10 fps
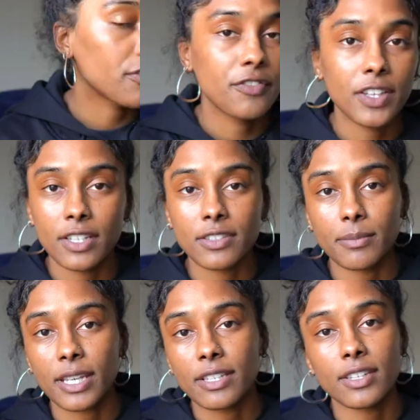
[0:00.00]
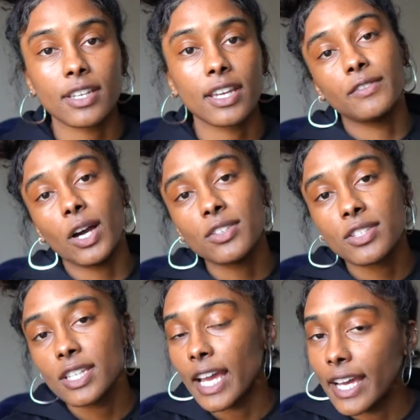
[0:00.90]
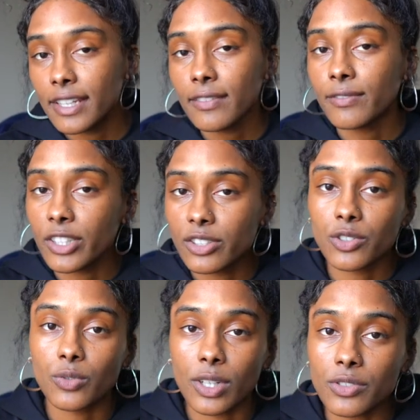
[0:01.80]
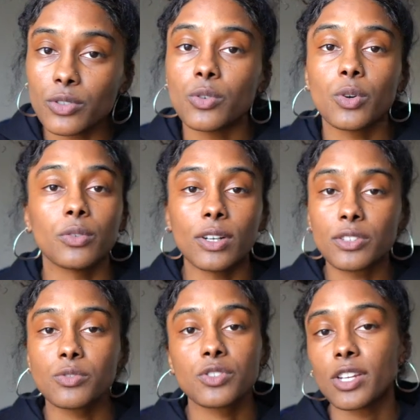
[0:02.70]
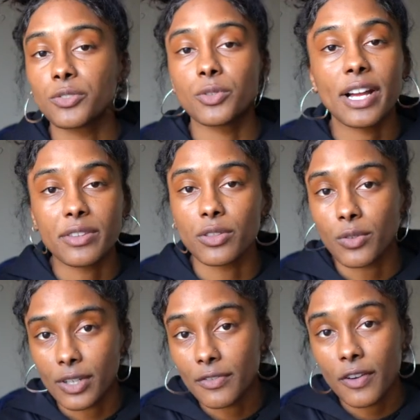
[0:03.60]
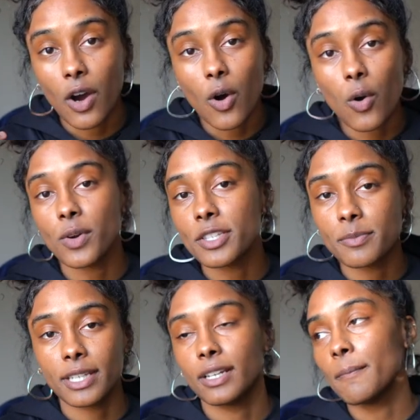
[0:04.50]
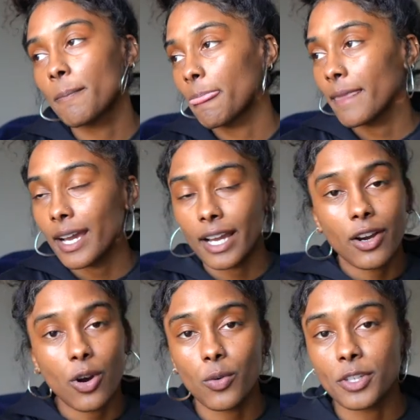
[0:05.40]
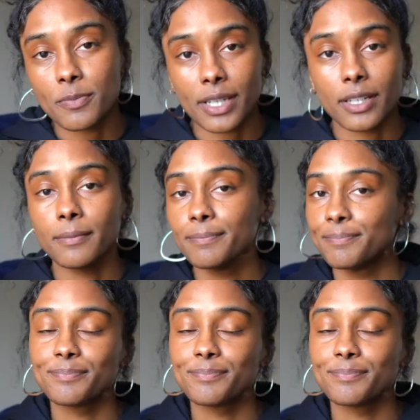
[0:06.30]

Fit is amazing. If y'all see any vintage Russell or Russell in general at the thrift, always pick it up. I always pick it up.